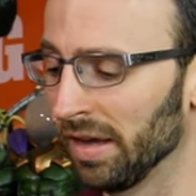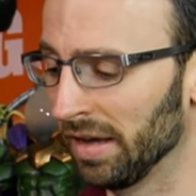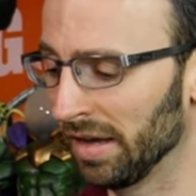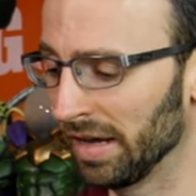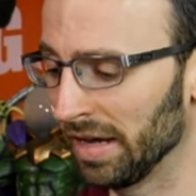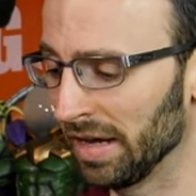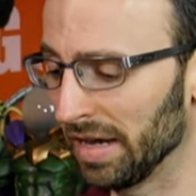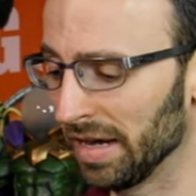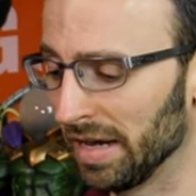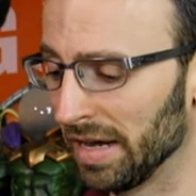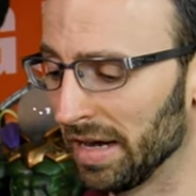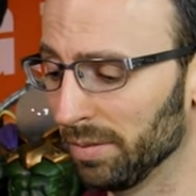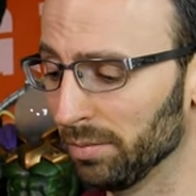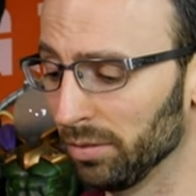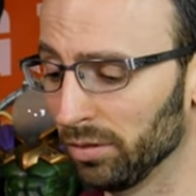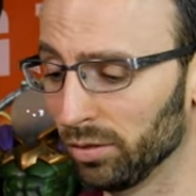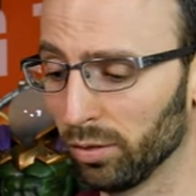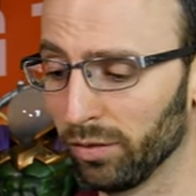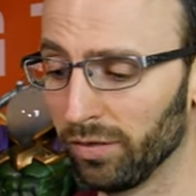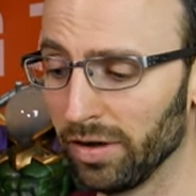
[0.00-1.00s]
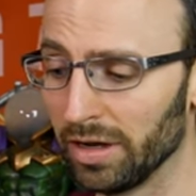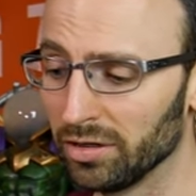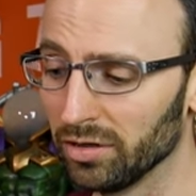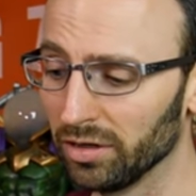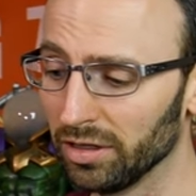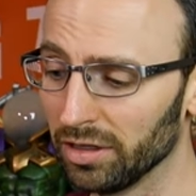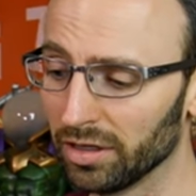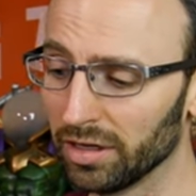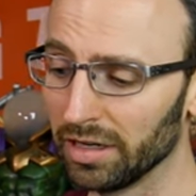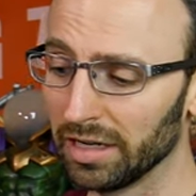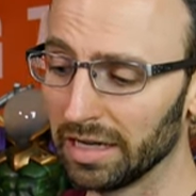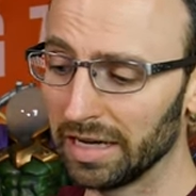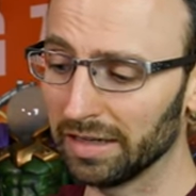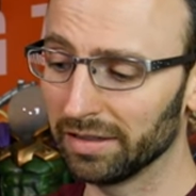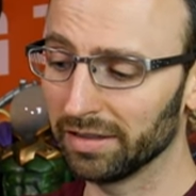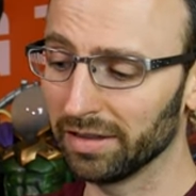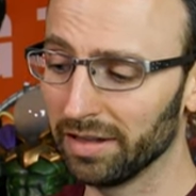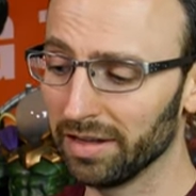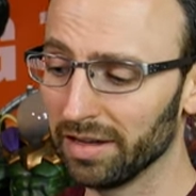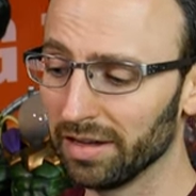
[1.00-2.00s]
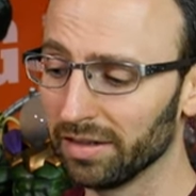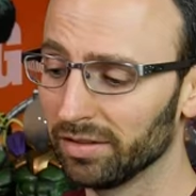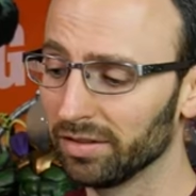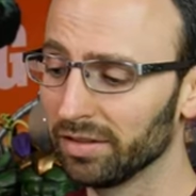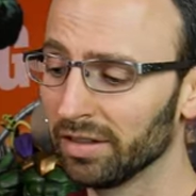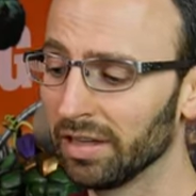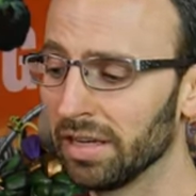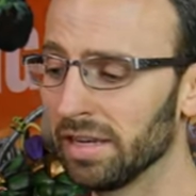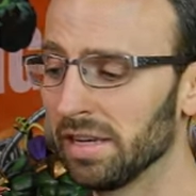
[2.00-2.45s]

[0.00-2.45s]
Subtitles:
So eventually you're going to get to this.